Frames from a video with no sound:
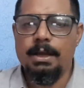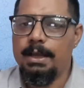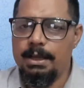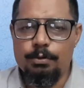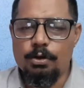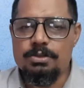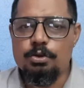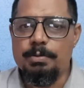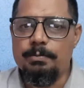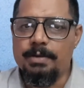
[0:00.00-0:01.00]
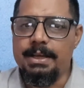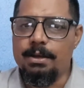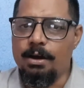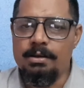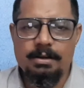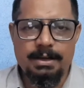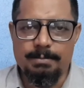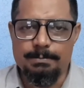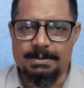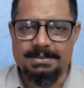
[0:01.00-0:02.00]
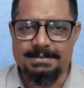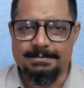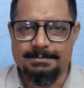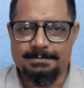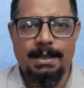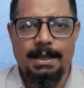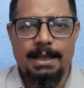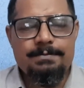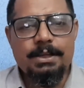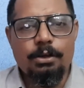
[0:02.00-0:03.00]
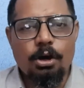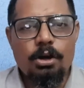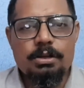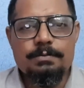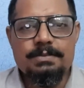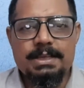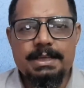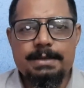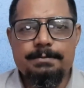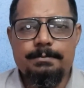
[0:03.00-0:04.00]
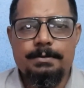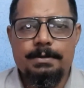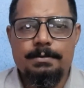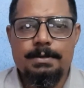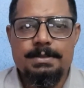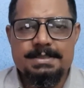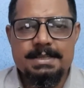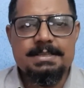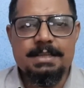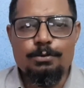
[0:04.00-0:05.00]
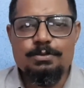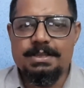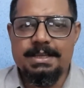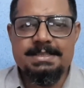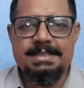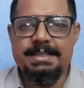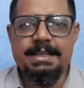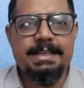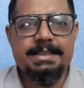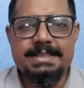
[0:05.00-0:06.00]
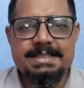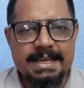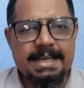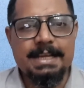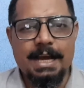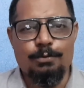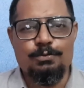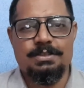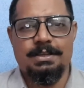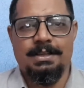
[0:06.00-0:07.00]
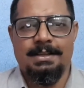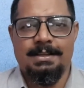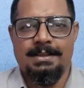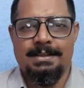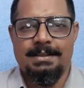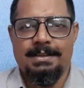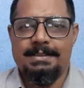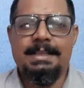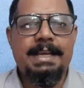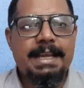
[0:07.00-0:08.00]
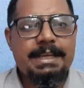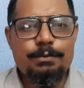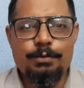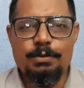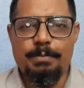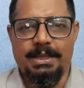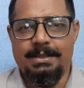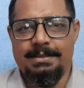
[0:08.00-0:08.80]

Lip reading: he would also be a very honorable person. If the lord of the sixth house is sitting in the second house, the native would be